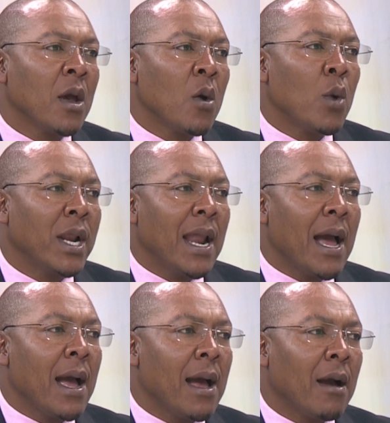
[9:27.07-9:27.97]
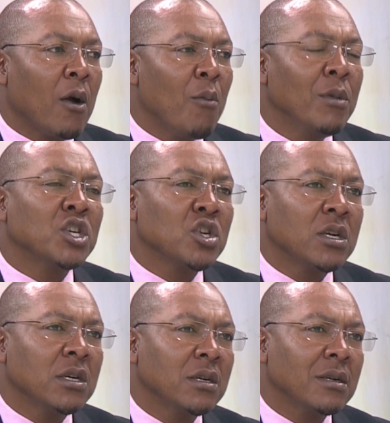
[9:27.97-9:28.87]
when a
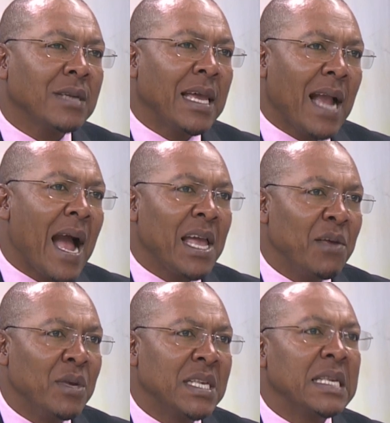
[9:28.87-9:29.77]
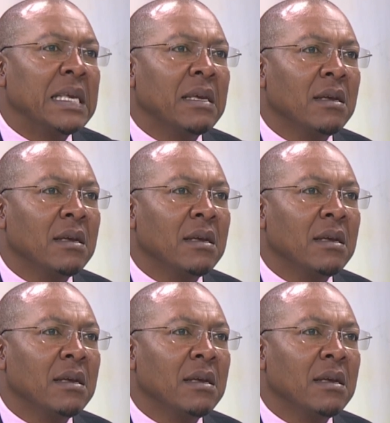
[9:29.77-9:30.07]
commission like IEBC,